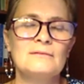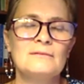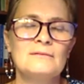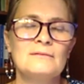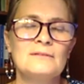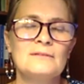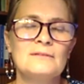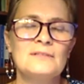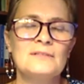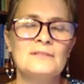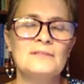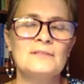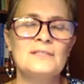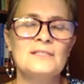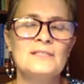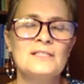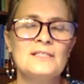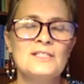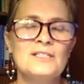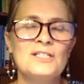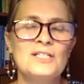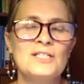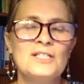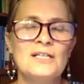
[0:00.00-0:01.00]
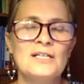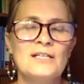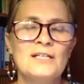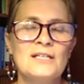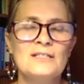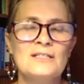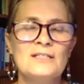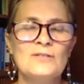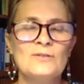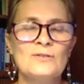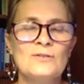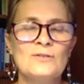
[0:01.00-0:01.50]
This is a chance to
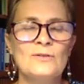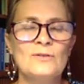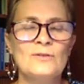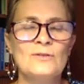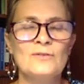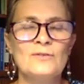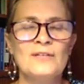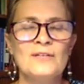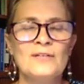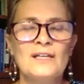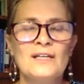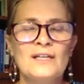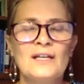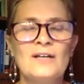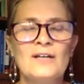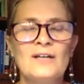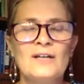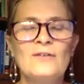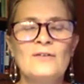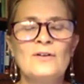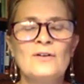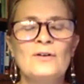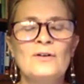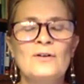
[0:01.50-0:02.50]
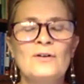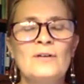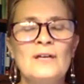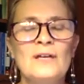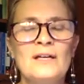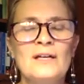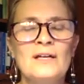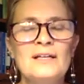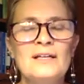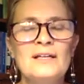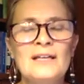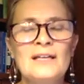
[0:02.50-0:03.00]
sort of get out of your own head,
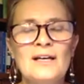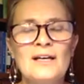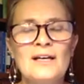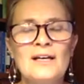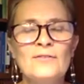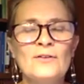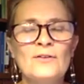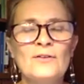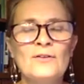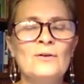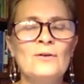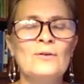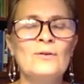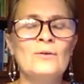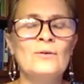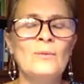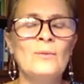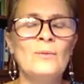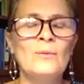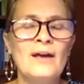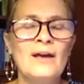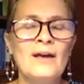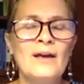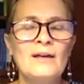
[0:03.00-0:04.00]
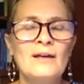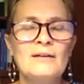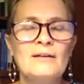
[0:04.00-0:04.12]
get out of your own way.